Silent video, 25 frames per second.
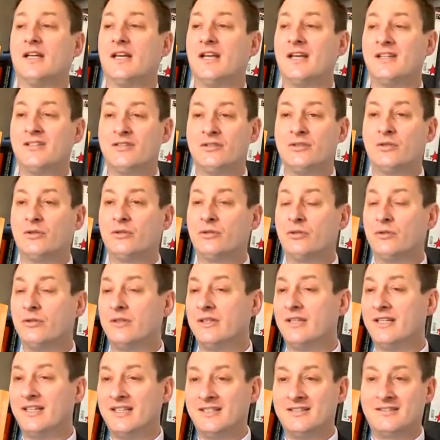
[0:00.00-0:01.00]
It's not
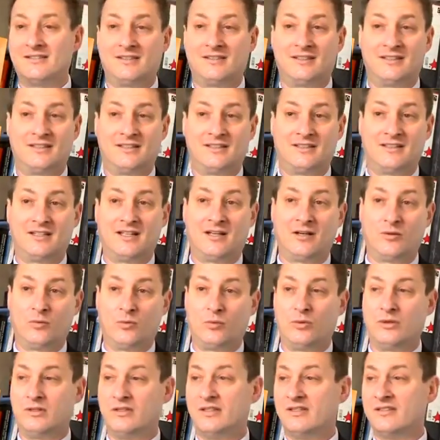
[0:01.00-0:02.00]
only Israel and our
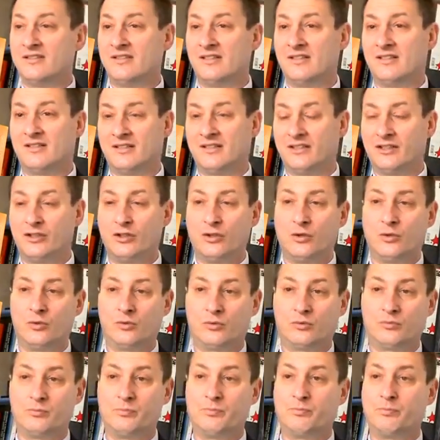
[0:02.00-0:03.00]
world is, you know,
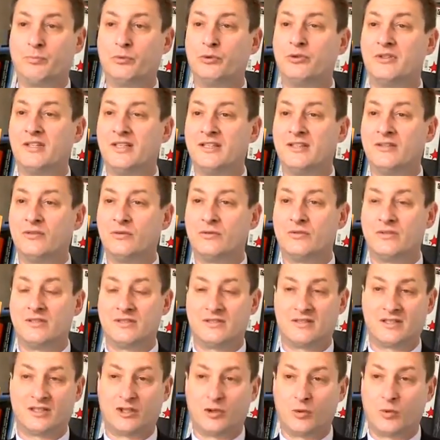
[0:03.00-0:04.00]
put into
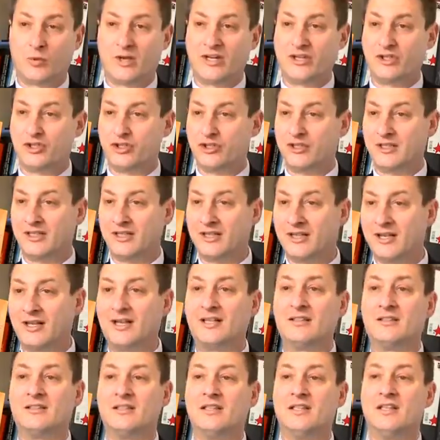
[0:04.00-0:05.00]
this equation, Iran,